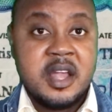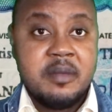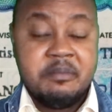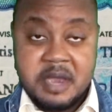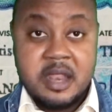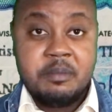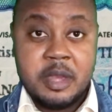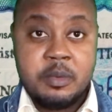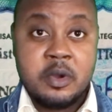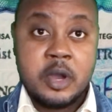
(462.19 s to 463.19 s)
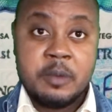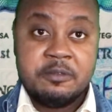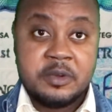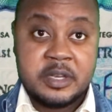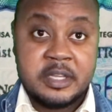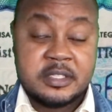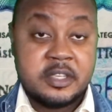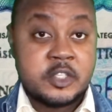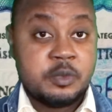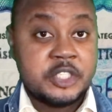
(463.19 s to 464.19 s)
Many people opt for this,
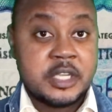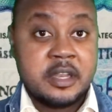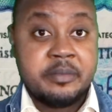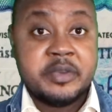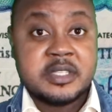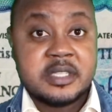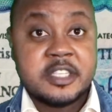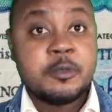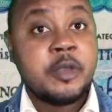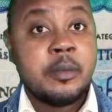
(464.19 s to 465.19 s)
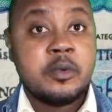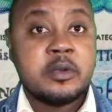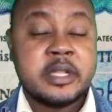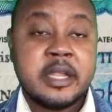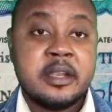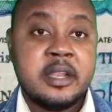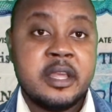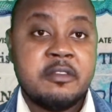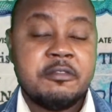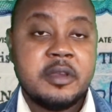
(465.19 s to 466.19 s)
especially business people that
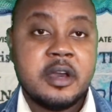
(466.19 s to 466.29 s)
live